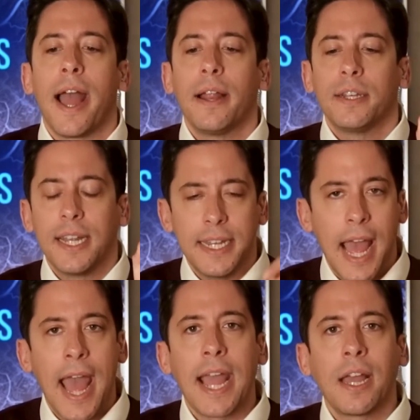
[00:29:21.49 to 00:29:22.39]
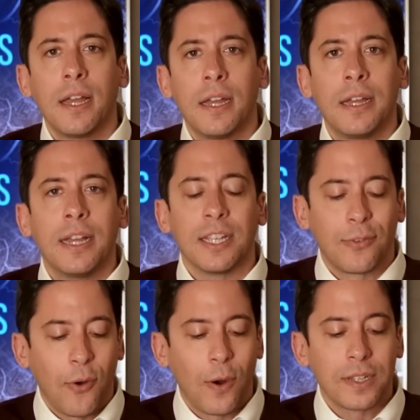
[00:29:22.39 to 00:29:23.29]
And eh, today,
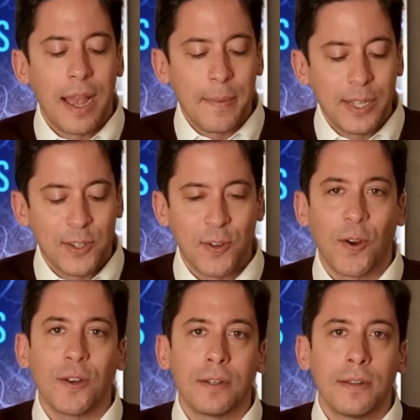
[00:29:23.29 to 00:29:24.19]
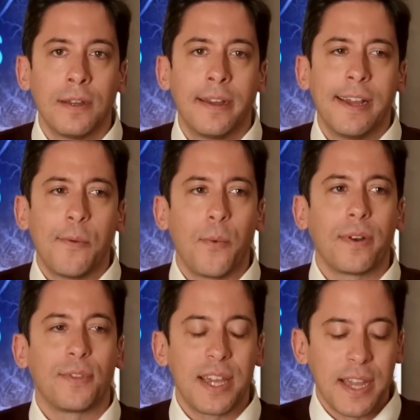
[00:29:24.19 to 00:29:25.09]
as far as I'm concerned,
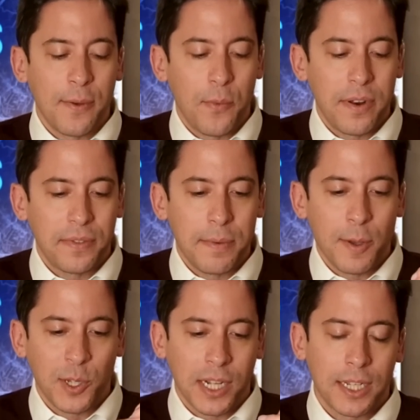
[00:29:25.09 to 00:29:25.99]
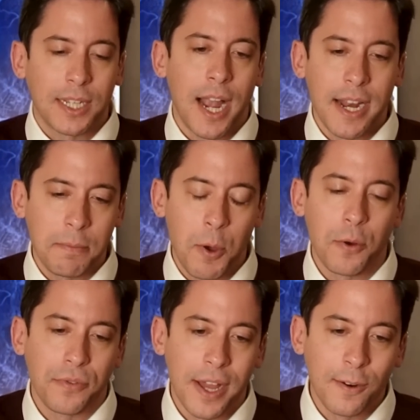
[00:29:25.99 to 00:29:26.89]
one of the one of the most exciting
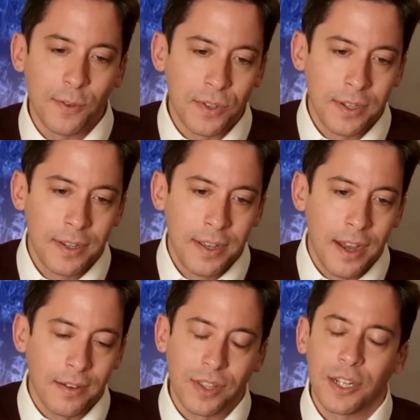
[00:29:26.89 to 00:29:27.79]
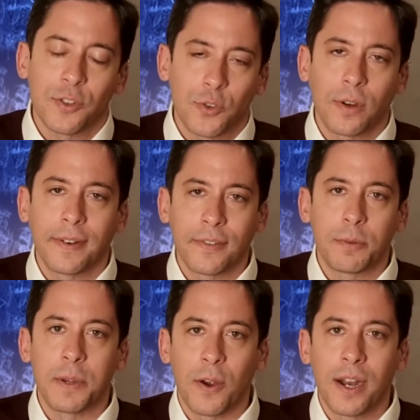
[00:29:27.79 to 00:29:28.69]
motivators of the conservative
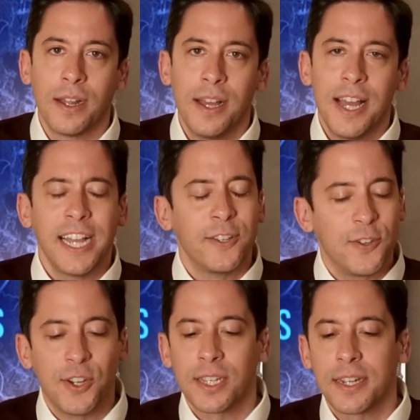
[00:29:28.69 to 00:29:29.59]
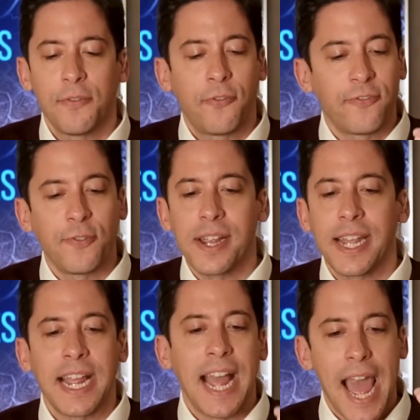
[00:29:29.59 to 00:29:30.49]
spirit is just
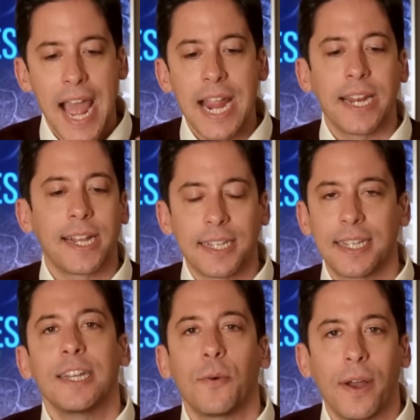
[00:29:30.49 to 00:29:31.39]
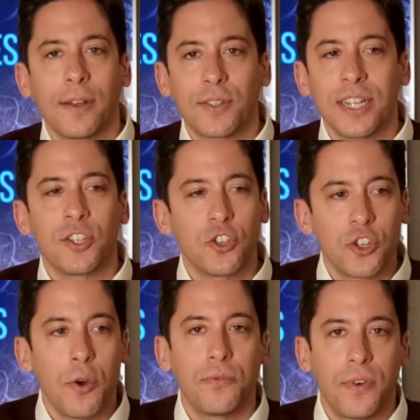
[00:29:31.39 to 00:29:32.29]
freaking hating seed oils. It's
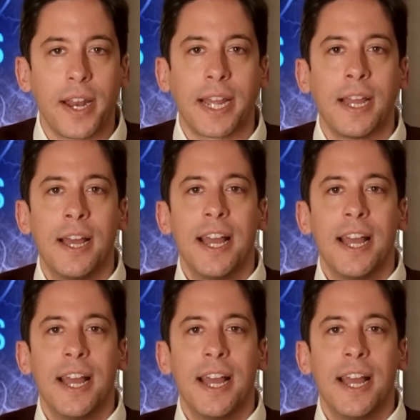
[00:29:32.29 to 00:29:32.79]
so funny.